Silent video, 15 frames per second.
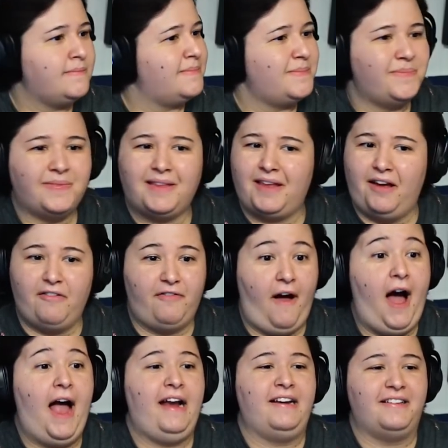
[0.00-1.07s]
finally. No,
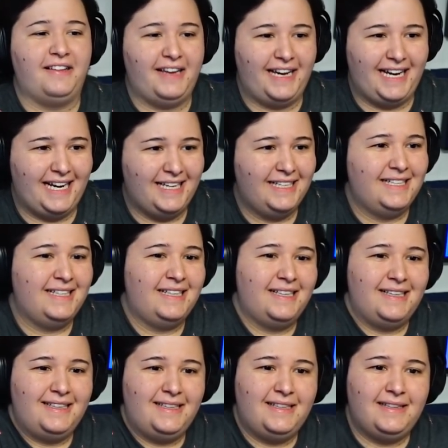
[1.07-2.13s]
finally.
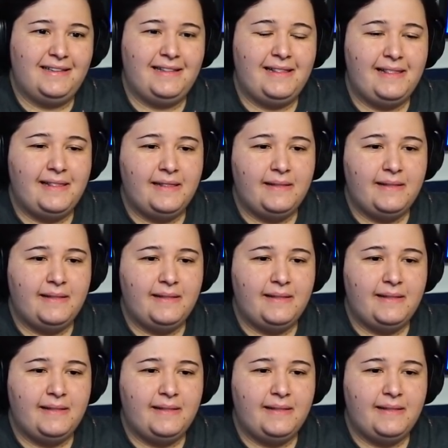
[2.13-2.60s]
Come here, let me see